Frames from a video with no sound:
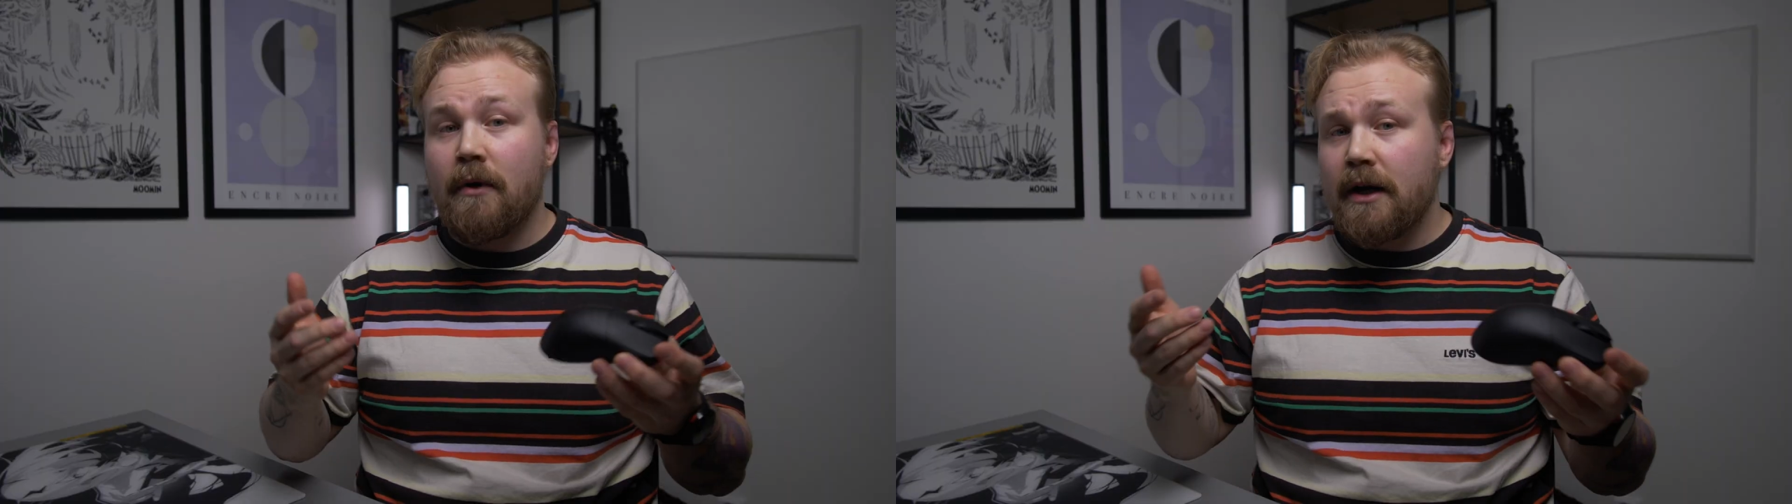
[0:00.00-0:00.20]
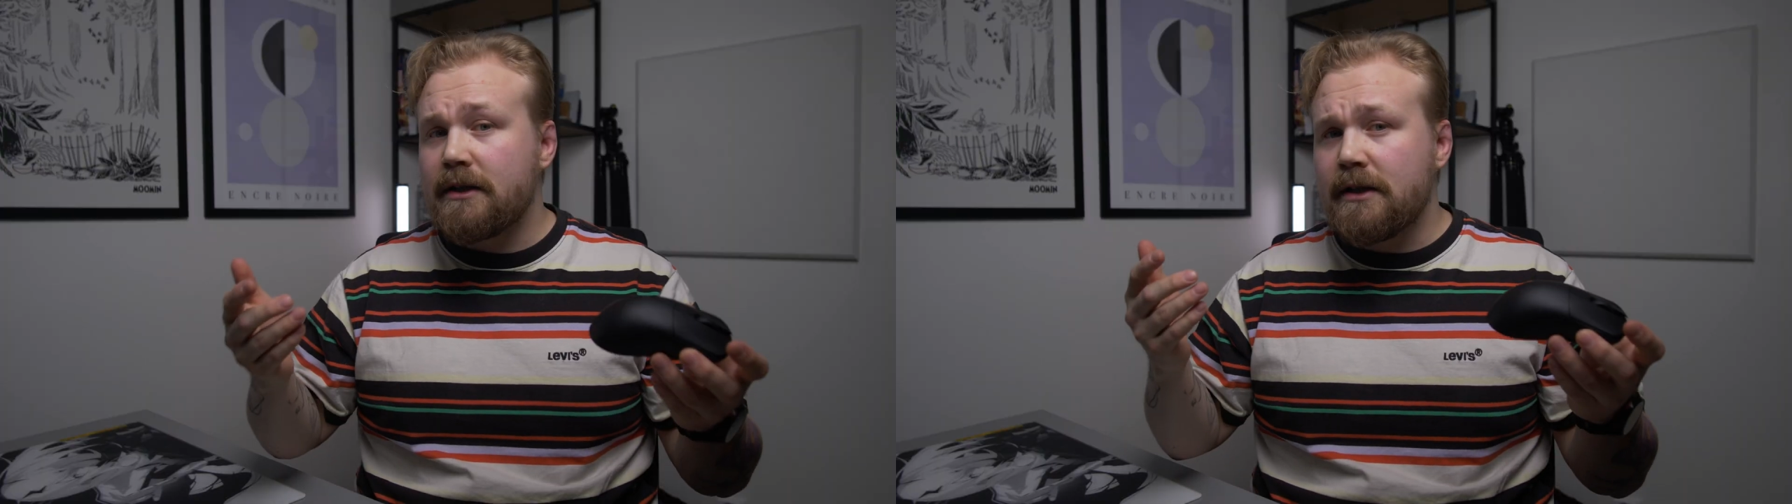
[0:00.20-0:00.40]

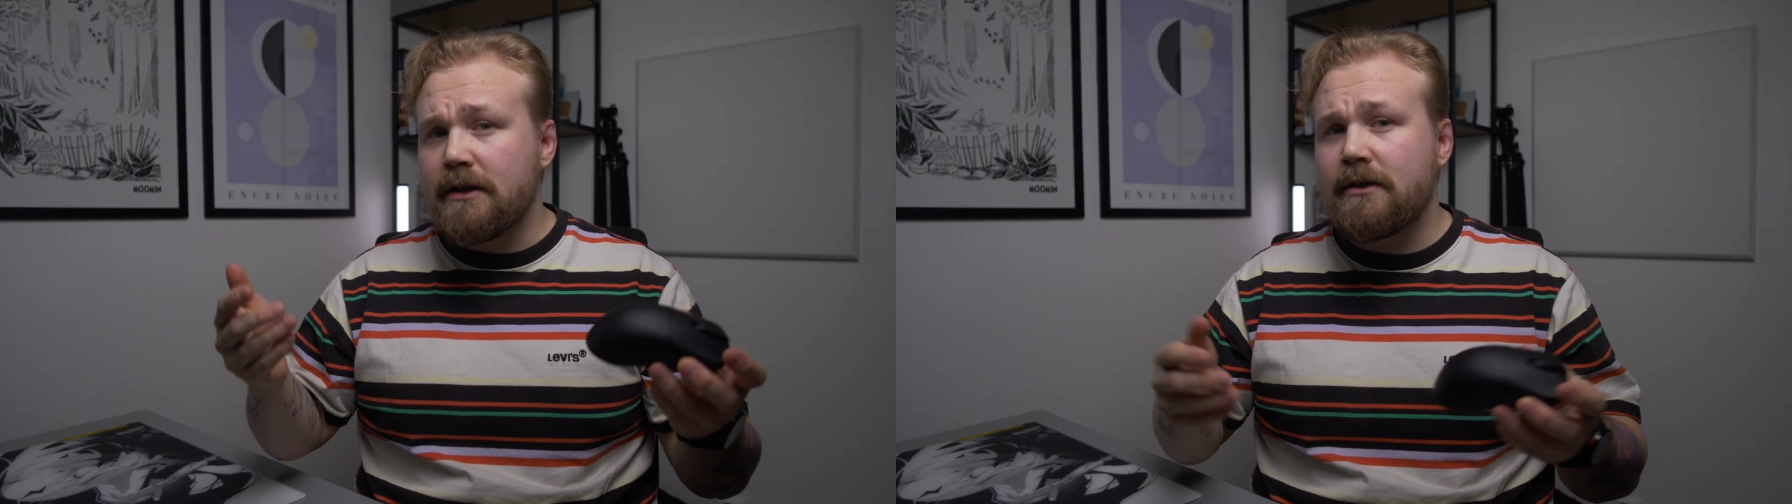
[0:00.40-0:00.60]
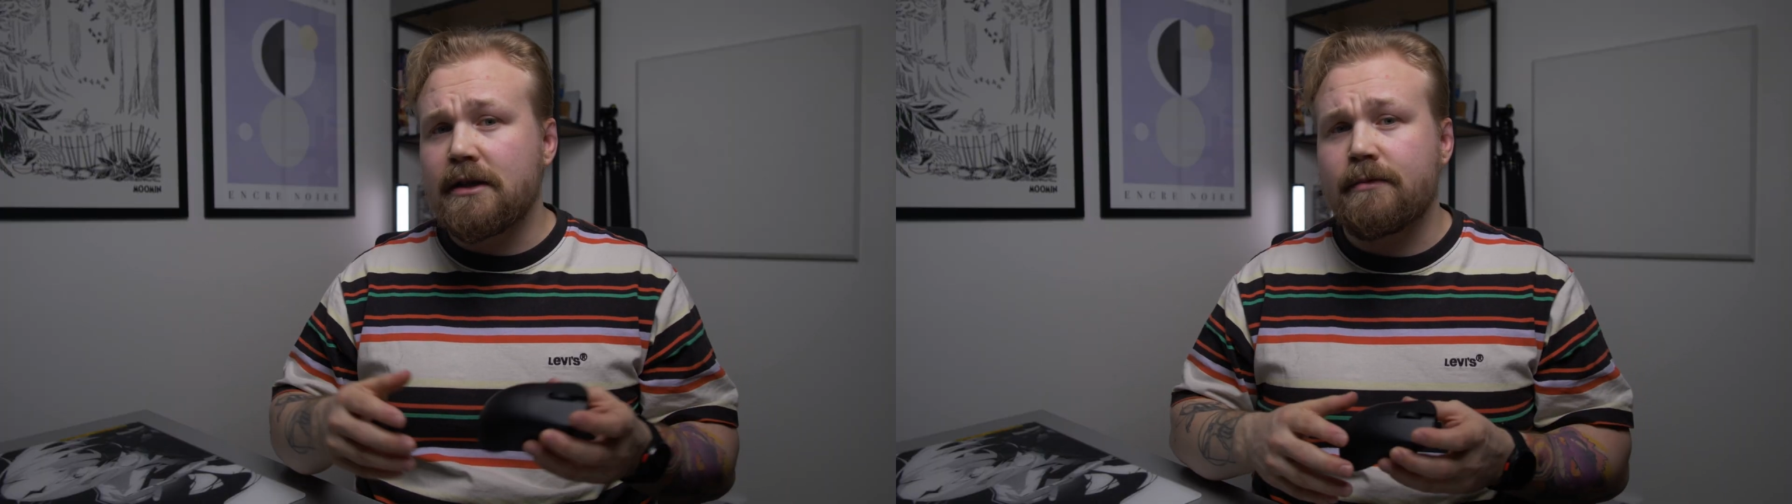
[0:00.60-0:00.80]
might
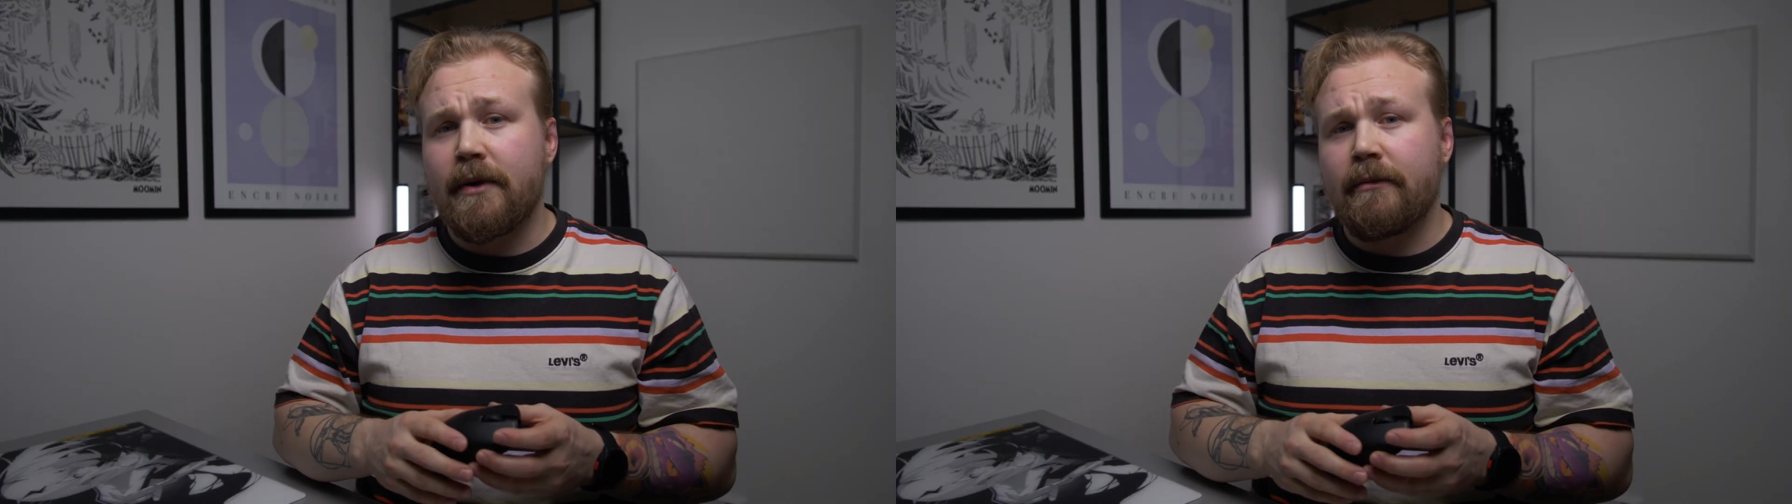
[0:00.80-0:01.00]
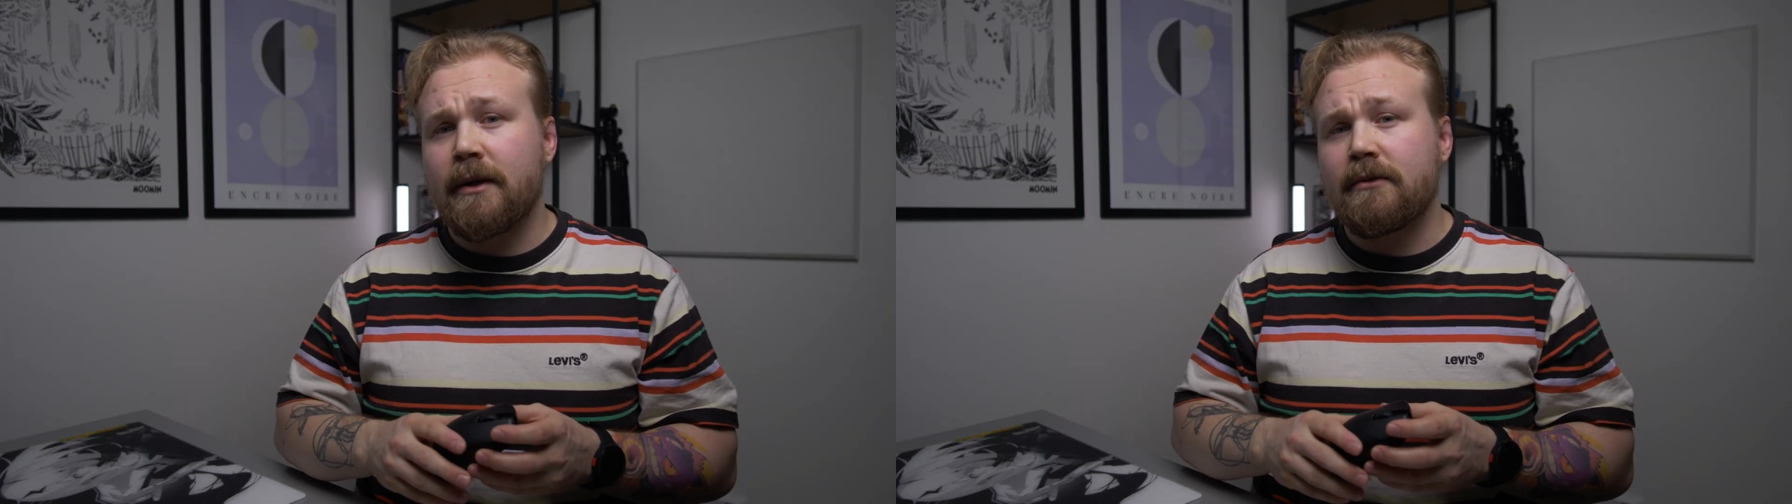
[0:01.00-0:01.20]
need to
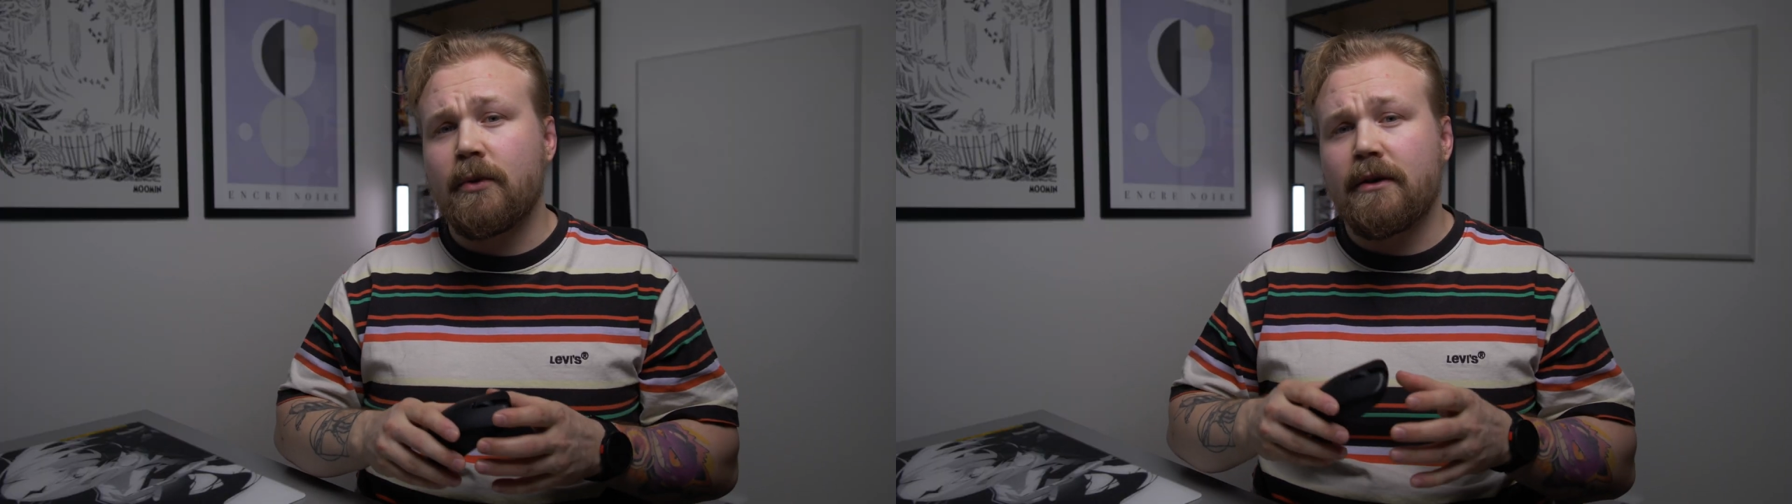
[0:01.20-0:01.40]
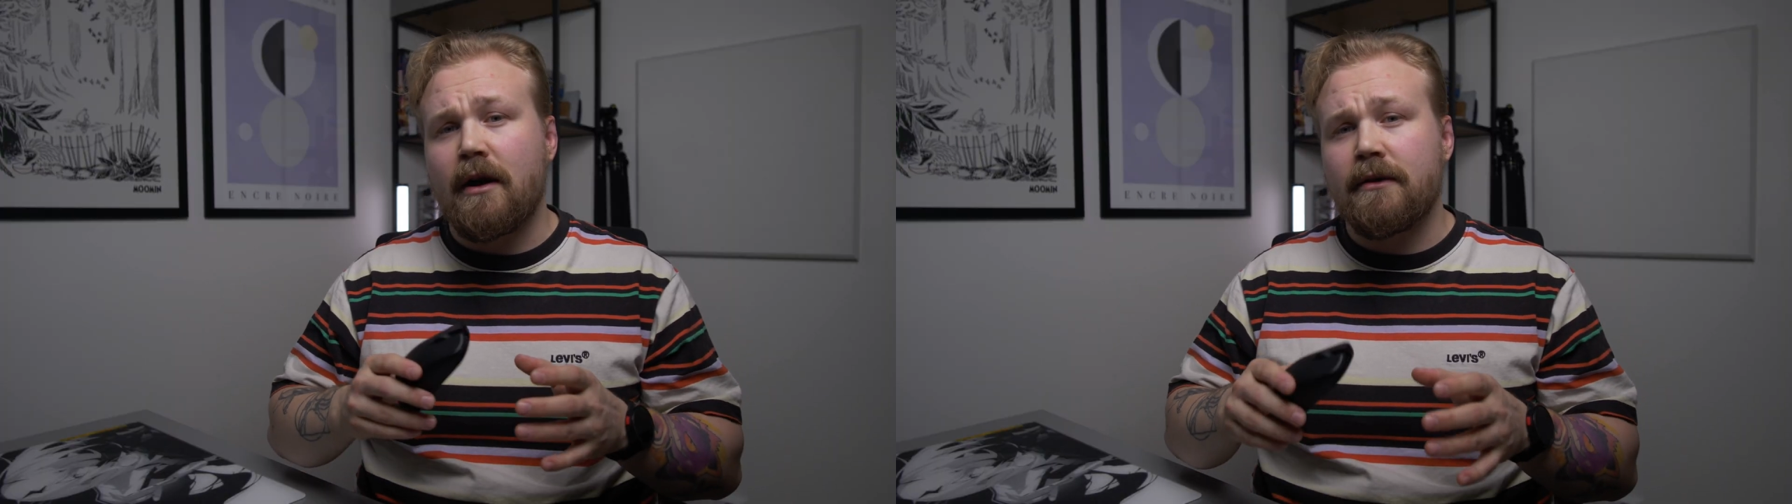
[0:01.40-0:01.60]
experiment with